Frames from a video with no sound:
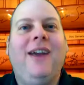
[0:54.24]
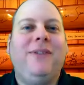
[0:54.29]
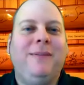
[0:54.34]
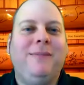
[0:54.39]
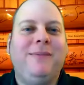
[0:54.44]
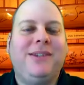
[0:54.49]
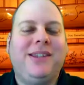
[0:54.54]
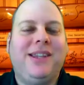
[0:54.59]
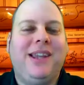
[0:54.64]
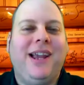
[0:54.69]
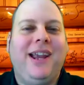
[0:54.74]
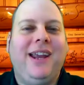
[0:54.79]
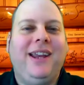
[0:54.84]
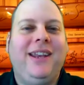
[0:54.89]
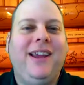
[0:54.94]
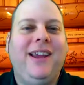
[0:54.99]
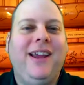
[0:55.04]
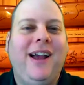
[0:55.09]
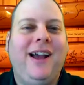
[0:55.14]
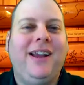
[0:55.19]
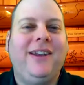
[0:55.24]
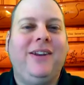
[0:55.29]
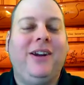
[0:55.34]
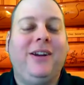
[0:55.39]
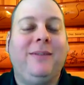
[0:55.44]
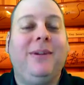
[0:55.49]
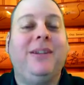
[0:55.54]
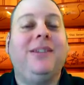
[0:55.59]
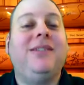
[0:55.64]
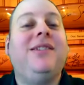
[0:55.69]
them sign hot
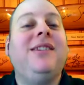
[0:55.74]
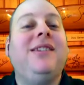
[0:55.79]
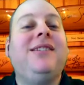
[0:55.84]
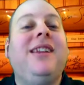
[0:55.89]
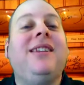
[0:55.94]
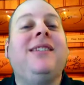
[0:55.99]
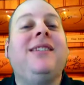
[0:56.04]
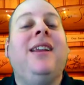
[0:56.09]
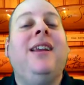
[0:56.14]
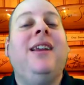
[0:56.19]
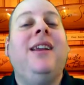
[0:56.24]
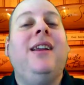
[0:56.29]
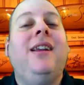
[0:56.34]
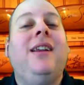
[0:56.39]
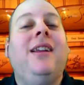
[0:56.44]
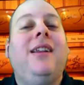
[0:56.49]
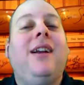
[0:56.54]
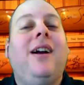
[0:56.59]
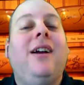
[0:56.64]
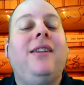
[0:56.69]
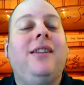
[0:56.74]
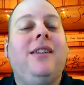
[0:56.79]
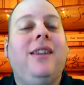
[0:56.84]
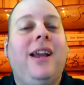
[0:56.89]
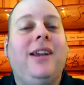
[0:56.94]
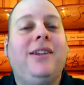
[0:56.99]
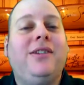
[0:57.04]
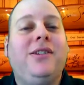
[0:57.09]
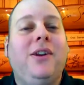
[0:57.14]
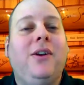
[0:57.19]
dog buns. Just as on the
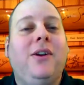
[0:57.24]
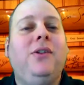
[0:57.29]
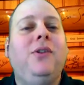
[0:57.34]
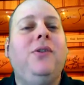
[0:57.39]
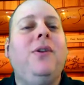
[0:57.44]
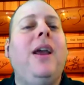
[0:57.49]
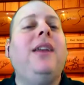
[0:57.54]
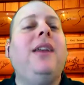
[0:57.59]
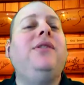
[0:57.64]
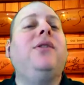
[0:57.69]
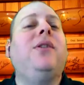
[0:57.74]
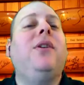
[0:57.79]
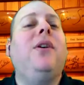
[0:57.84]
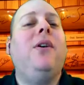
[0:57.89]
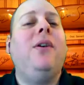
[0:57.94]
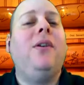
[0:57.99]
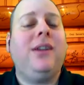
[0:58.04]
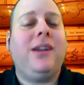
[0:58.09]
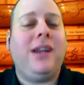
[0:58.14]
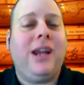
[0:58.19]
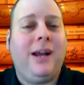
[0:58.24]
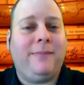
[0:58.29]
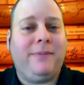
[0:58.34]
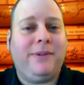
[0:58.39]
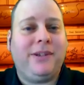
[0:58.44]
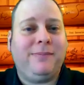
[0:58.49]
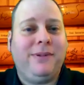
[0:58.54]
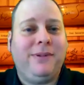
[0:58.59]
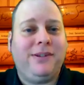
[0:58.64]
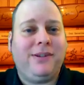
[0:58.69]
last show, you had your own
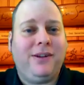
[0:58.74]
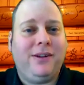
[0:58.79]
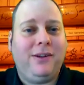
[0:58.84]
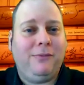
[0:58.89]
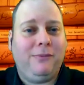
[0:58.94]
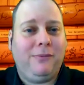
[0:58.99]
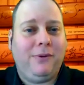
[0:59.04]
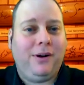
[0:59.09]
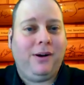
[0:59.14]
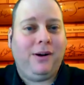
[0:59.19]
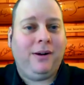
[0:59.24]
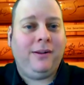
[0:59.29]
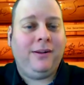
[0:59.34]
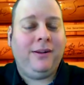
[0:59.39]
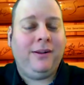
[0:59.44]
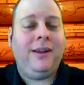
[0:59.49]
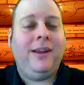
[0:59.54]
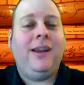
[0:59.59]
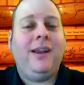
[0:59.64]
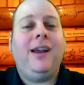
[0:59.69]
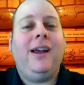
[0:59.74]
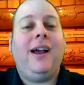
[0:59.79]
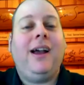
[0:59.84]
accomplishments on the wall. Mm-hmm.